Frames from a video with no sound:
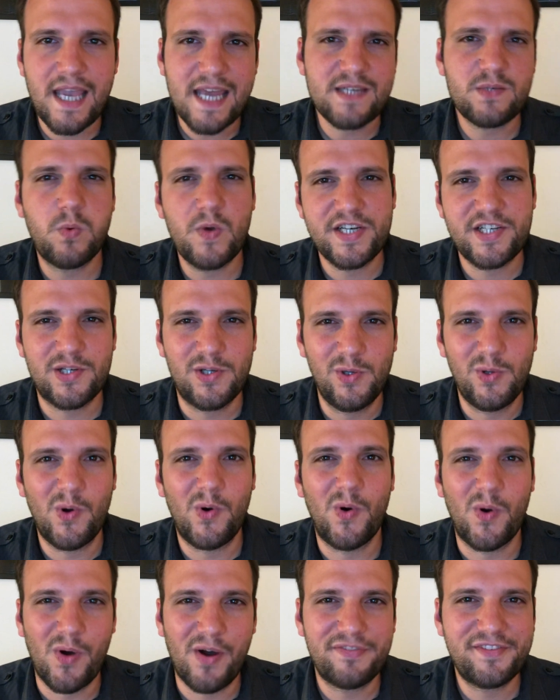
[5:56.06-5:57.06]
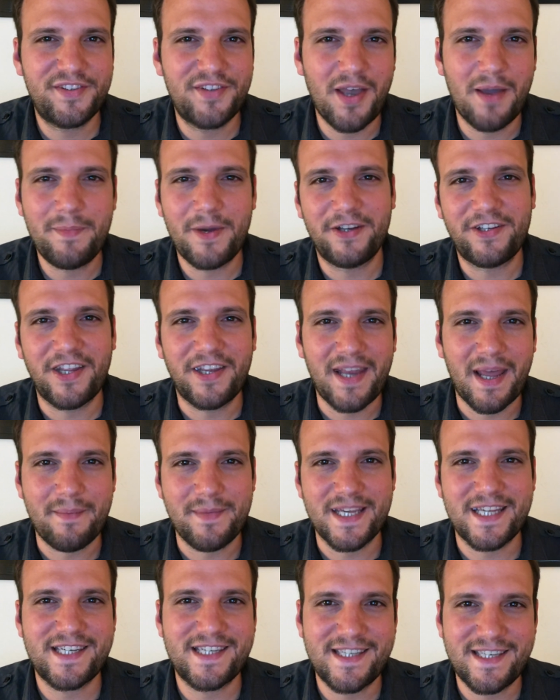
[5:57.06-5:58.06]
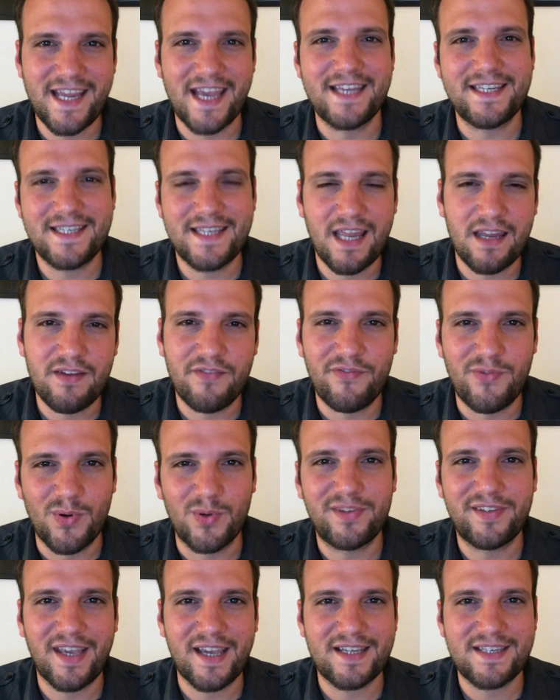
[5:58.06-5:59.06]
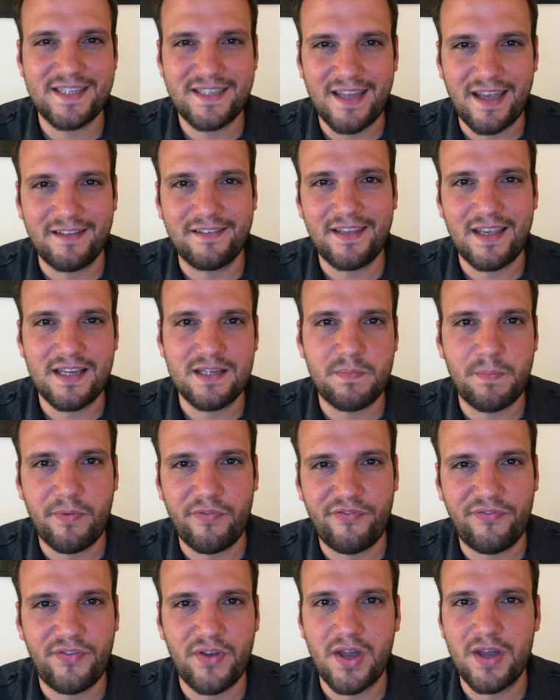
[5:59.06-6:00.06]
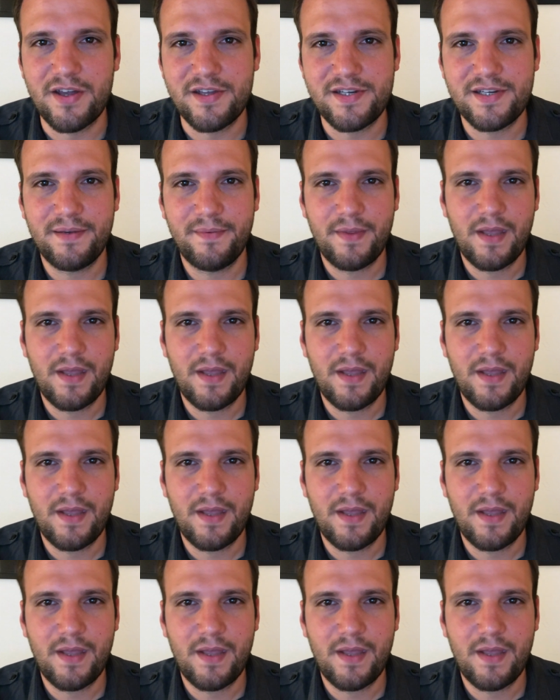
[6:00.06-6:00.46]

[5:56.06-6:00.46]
Guess which law of thermodynamics states that the vortex state is preferred?